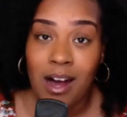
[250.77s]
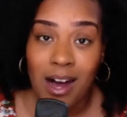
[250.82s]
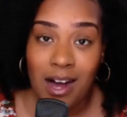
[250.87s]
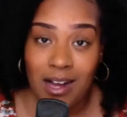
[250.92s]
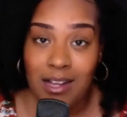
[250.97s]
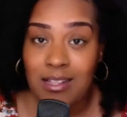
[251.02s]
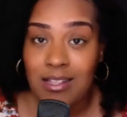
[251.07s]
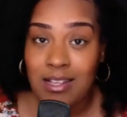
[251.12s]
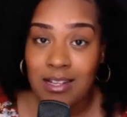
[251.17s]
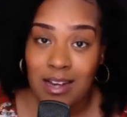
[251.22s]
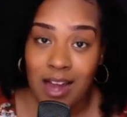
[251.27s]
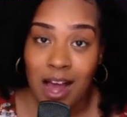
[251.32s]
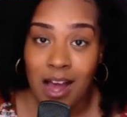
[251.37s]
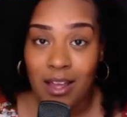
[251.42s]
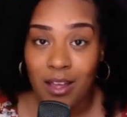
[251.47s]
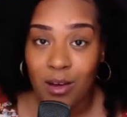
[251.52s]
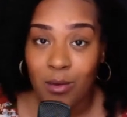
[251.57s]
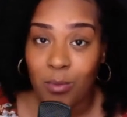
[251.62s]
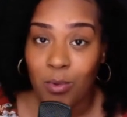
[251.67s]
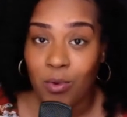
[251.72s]

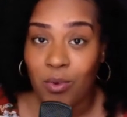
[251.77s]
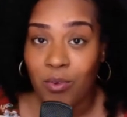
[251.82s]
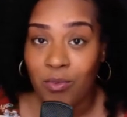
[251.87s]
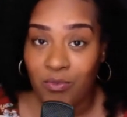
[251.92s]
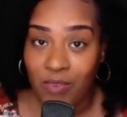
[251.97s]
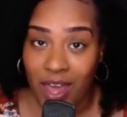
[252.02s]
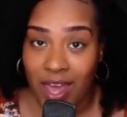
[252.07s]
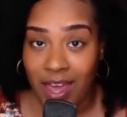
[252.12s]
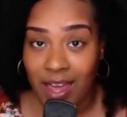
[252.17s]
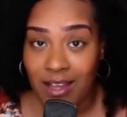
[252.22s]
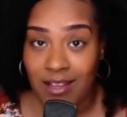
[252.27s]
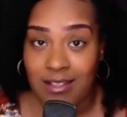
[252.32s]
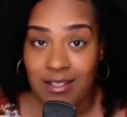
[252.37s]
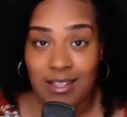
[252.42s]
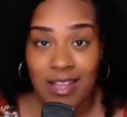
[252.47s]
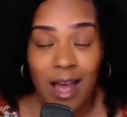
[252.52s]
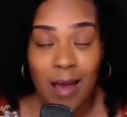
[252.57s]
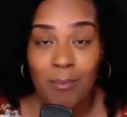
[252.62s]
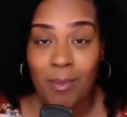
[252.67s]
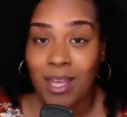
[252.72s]
undeniable facts.
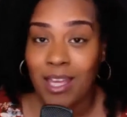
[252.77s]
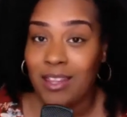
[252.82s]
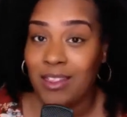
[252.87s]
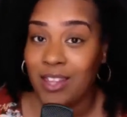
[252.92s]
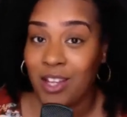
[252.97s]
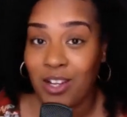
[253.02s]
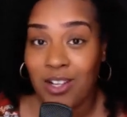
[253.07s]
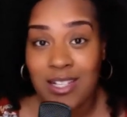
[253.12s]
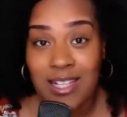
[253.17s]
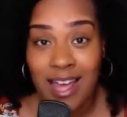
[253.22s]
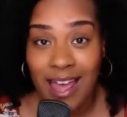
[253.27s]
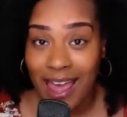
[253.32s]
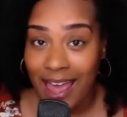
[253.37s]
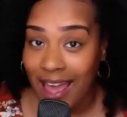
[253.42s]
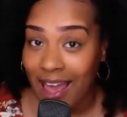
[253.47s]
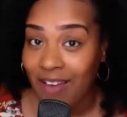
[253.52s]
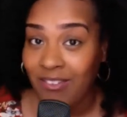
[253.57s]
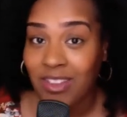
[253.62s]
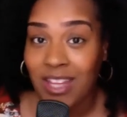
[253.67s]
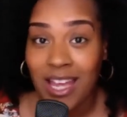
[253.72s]
I mean, there's a
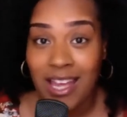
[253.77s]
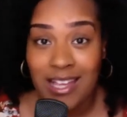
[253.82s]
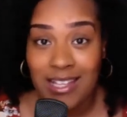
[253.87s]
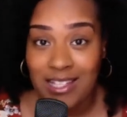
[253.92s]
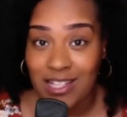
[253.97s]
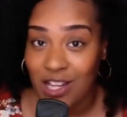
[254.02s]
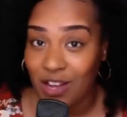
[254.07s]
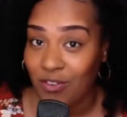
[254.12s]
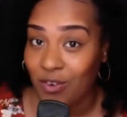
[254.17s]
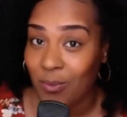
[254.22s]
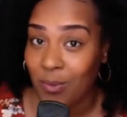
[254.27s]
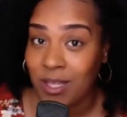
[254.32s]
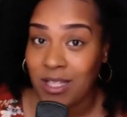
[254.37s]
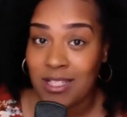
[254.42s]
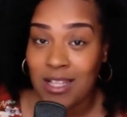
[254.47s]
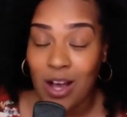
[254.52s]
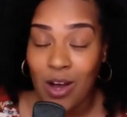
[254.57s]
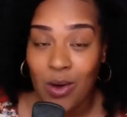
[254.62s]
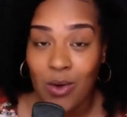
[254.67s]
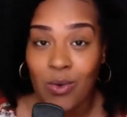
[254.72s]
half that has never been
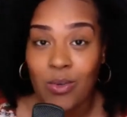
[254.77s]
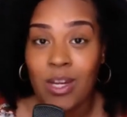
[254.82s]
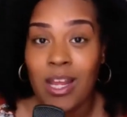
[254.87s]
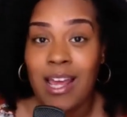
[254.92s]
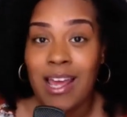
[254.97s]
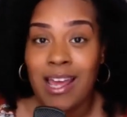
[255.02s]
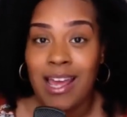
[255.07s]
told,